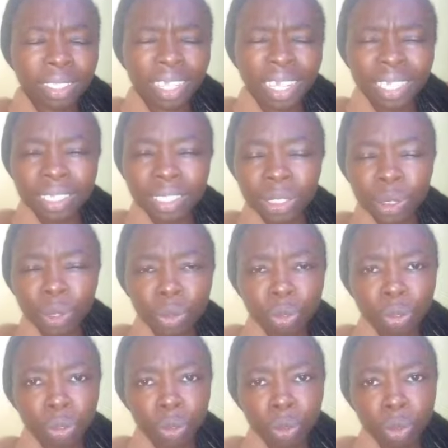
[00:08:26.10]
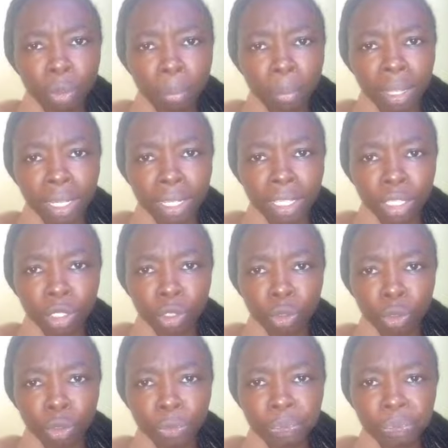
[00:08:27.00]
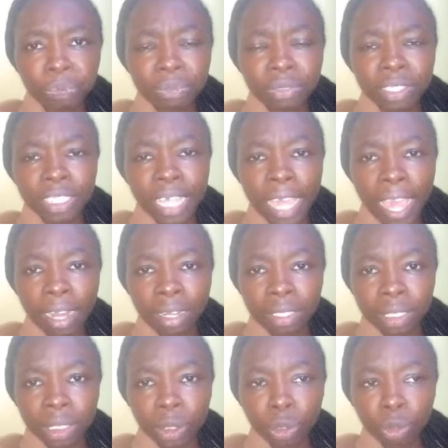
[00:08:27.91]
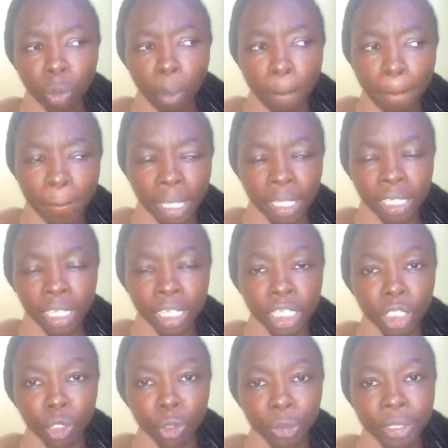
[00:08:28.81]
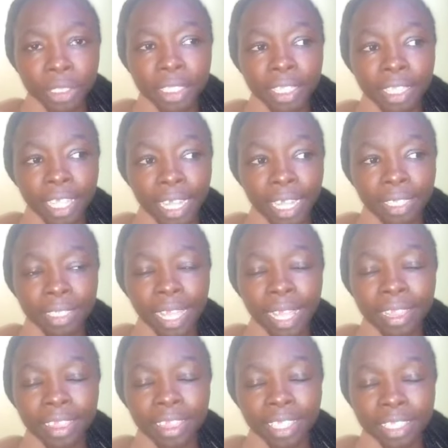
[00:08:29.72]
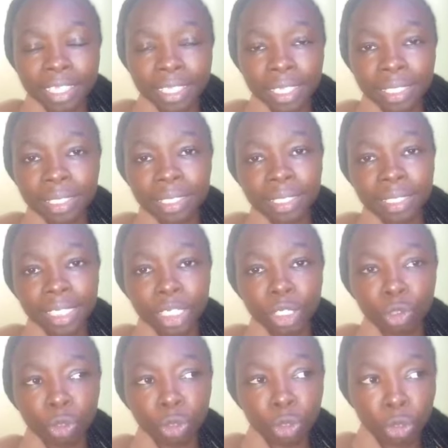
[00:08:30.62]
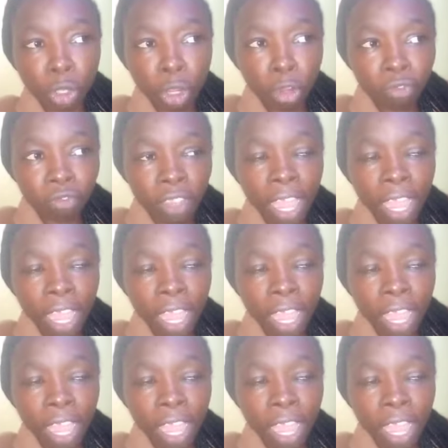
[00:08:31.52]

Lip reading: It is so, so many, you know, there is so many issues that they just need to solve.